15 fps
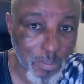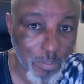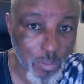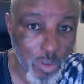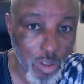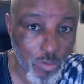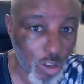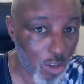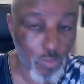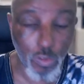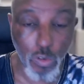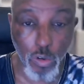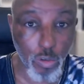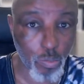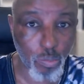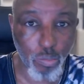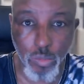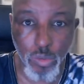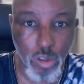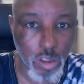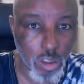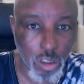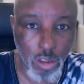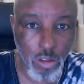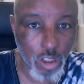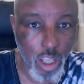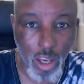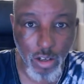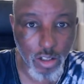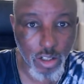therefore,
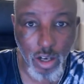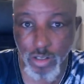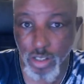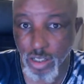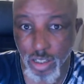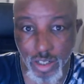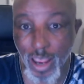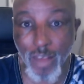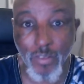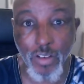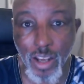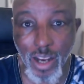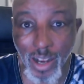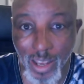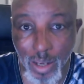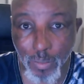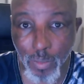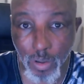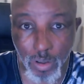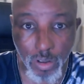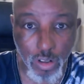the charity doesn't have a claim